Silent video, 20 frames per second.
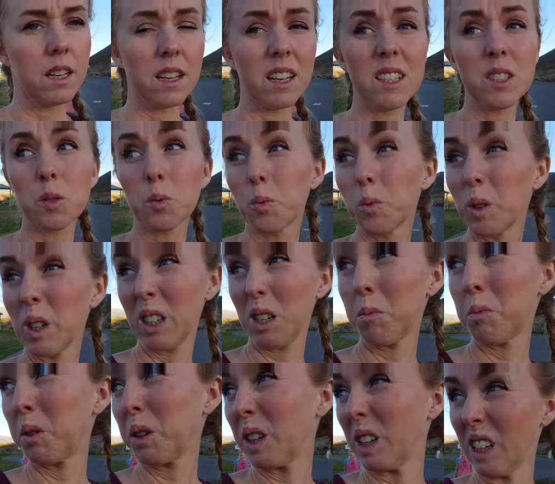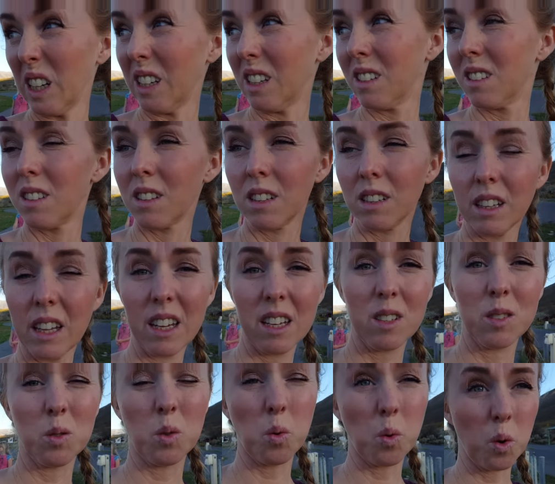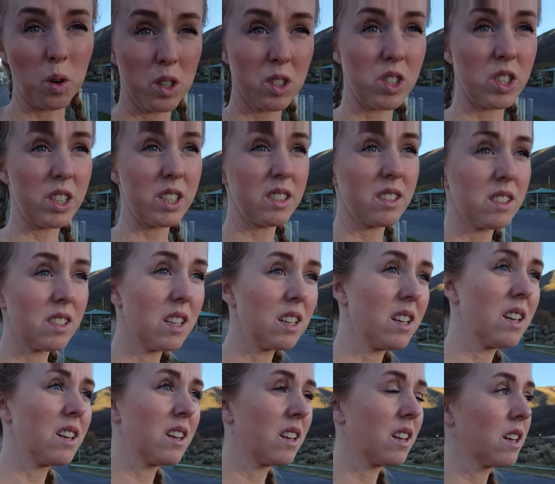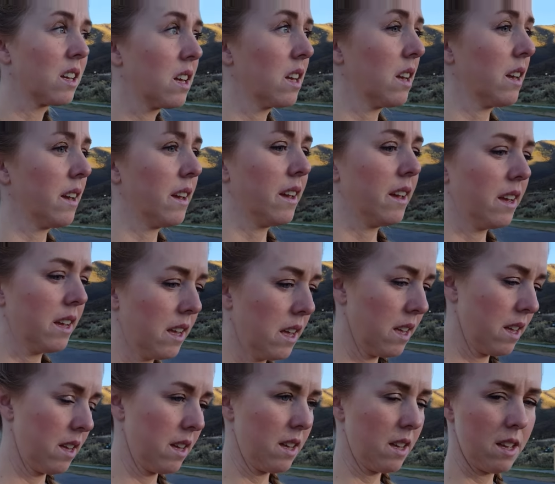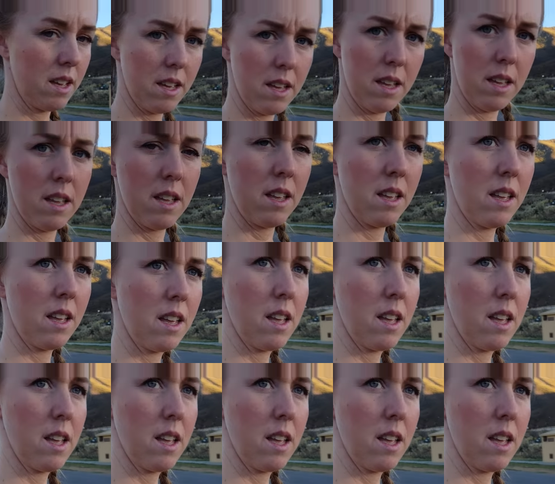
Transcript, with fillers: It's really pretty. The lake is gorgeous. And we're gonna go play in